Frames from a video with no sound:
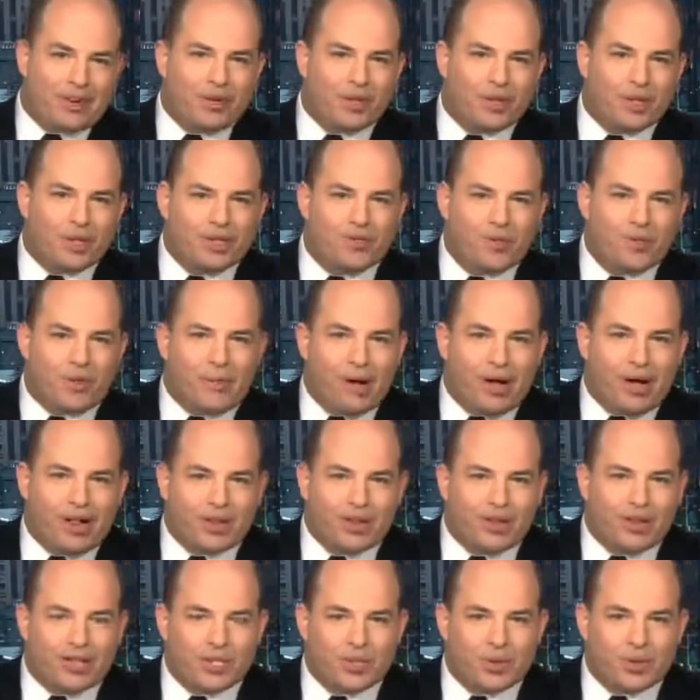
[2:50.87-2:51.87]
the news from
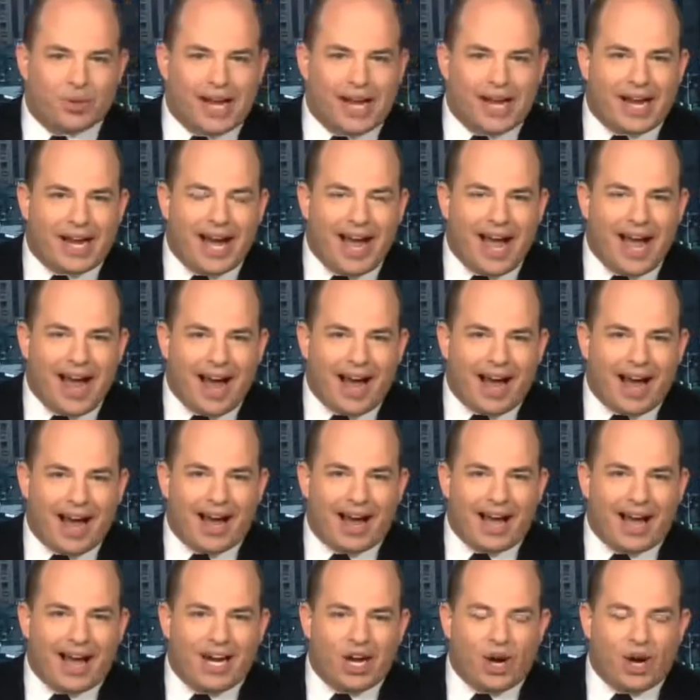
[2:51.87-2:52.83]
Mueller this week. Uh,